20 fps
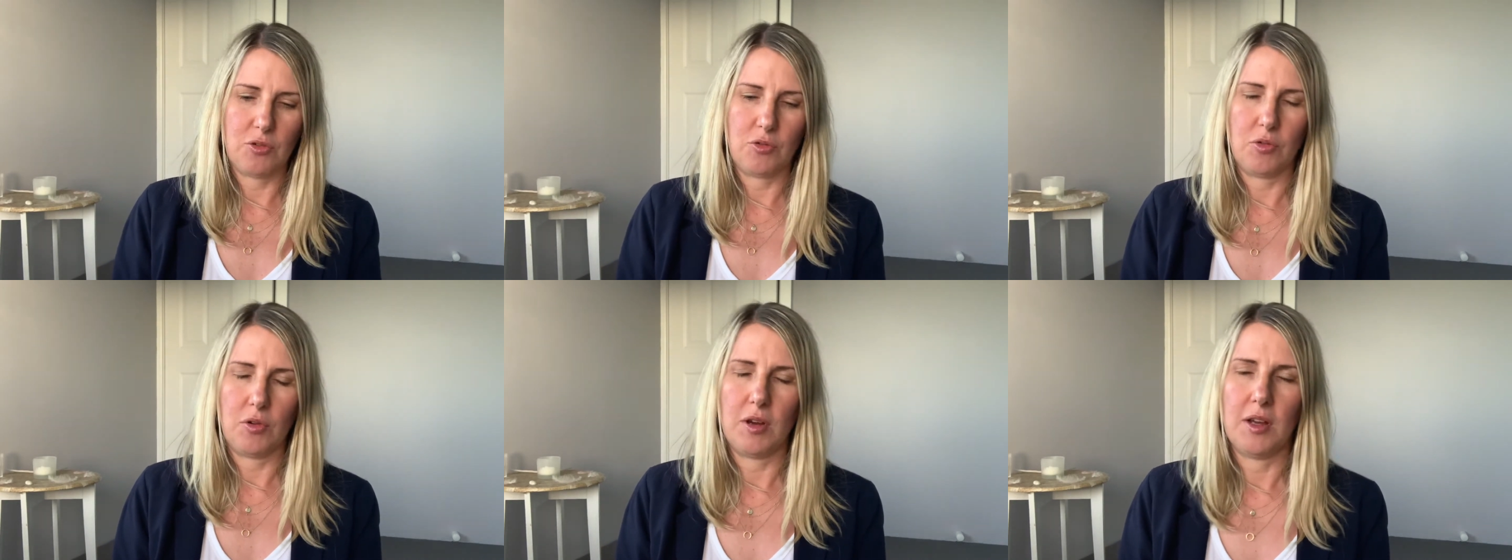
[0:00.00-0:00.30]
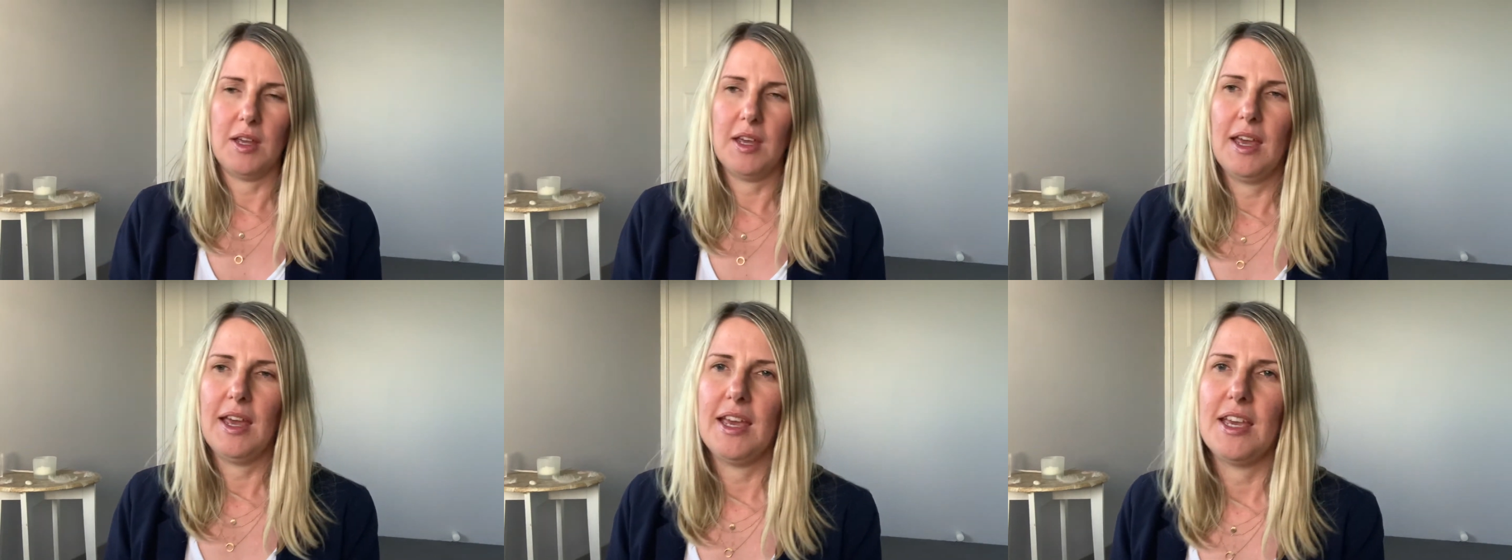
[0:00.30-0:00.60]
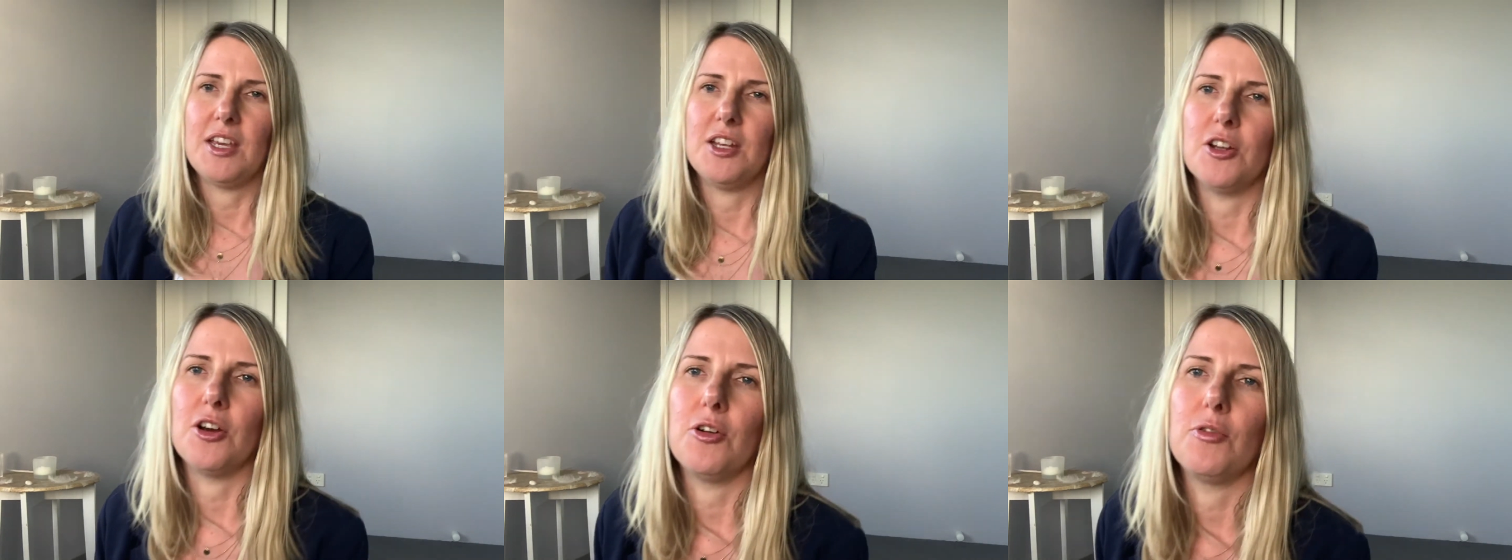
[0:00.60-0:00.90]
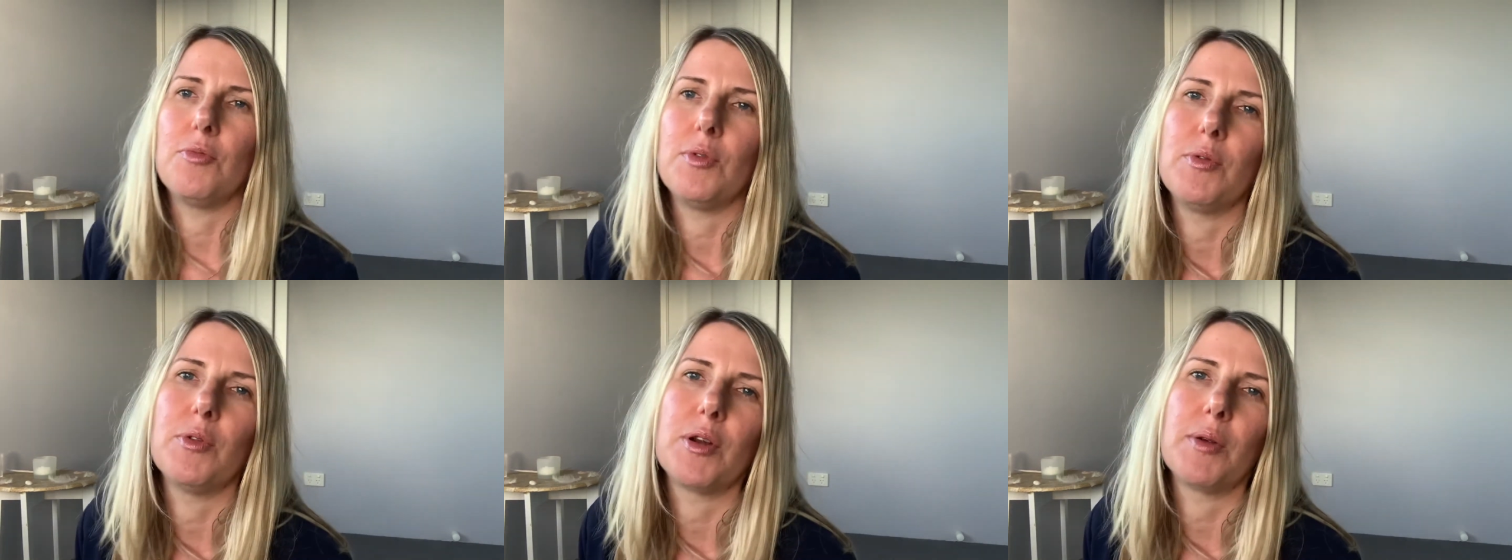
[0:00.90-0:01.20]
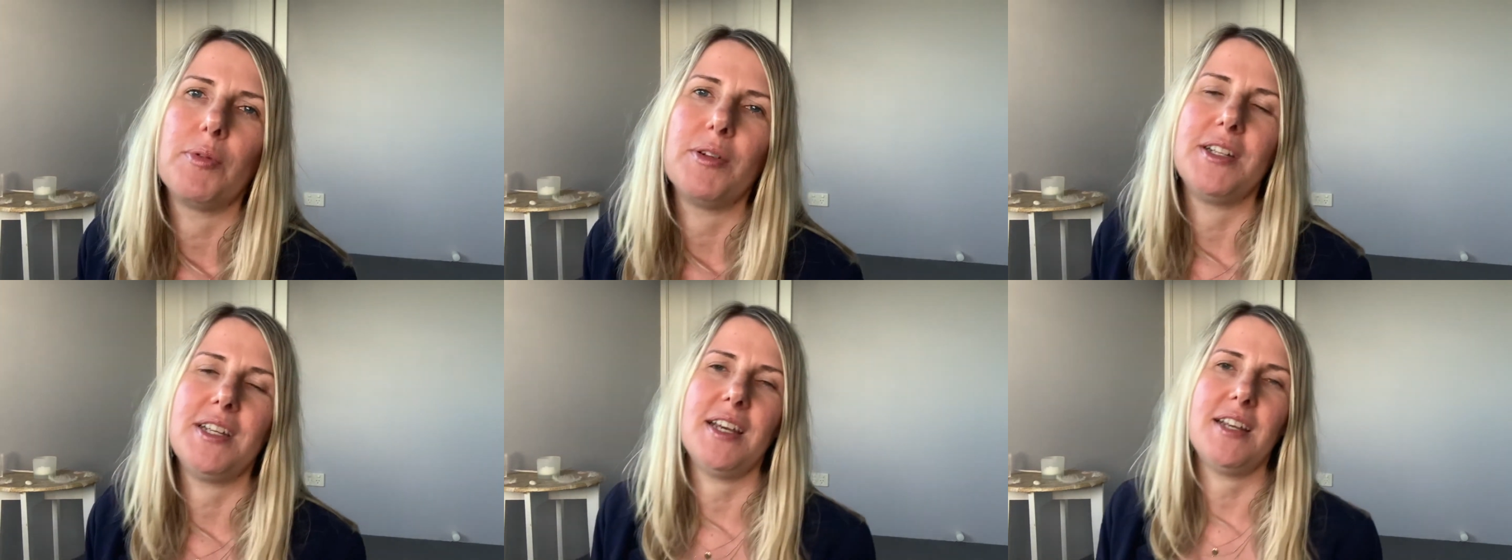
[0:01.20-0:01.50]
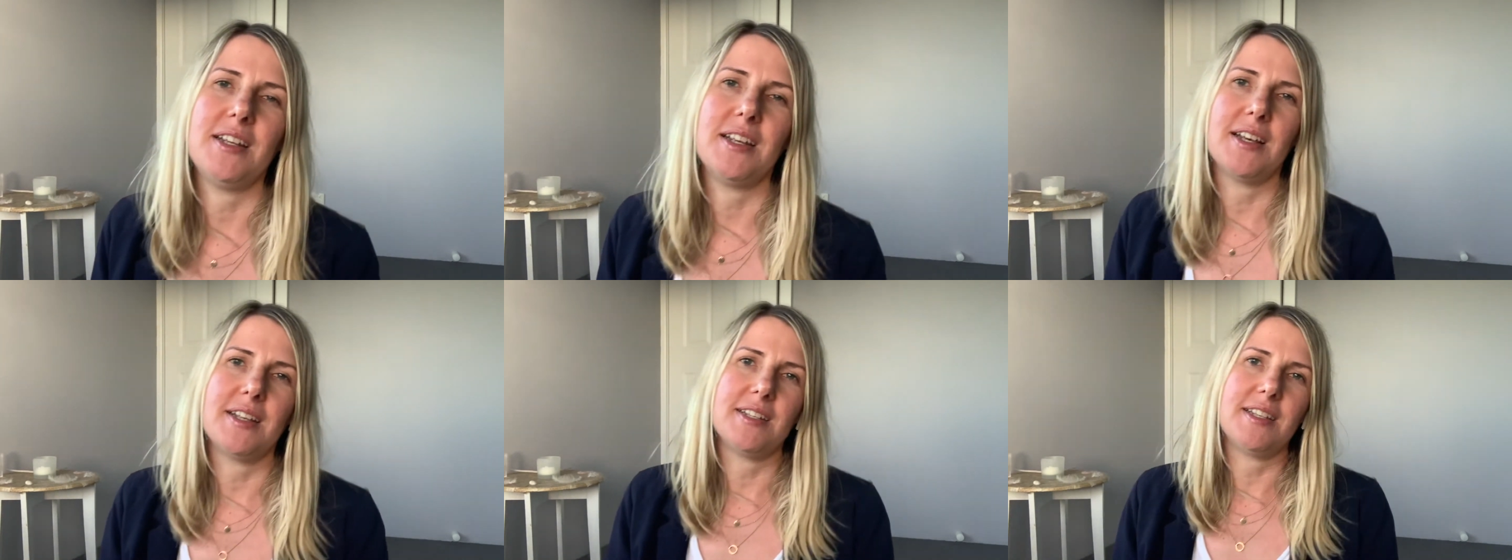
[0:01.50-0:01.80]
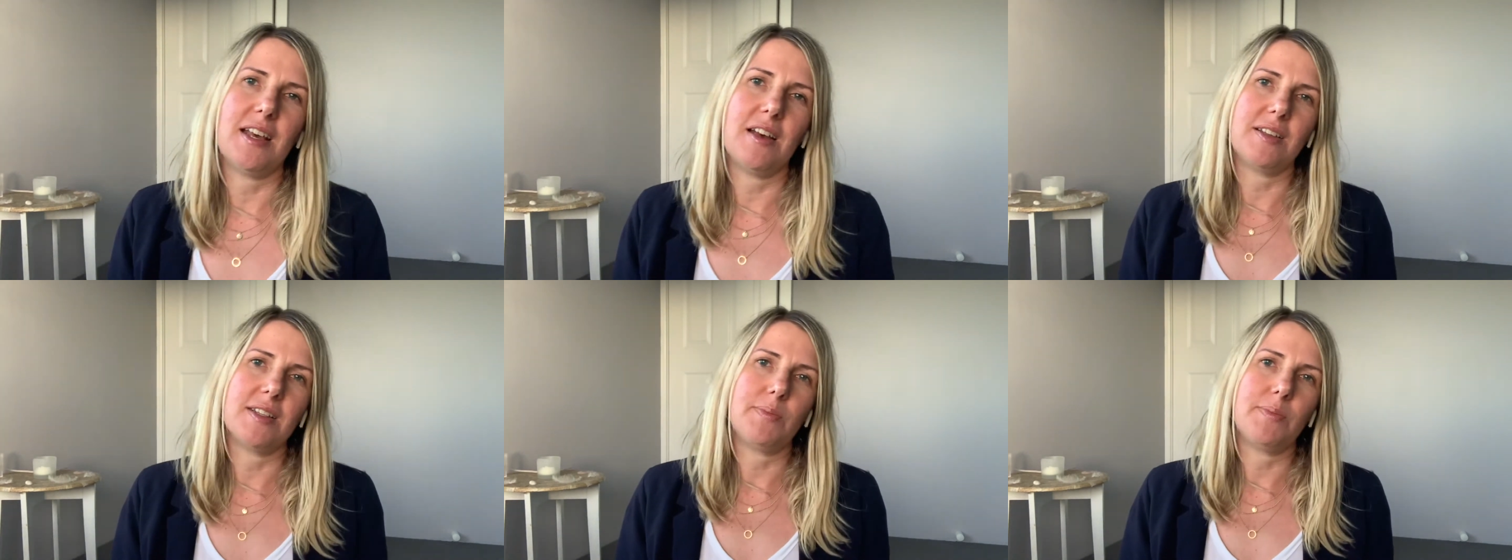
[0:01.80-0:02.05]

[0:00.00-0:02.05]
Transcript: or we want to protect ourselves.